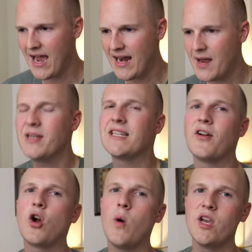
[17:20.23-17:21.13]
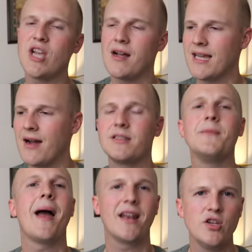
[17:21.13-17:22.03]
uh, let me just give a quick shout out to
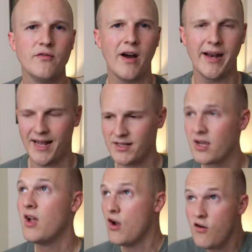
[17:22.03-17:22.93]
Magnitude Finance,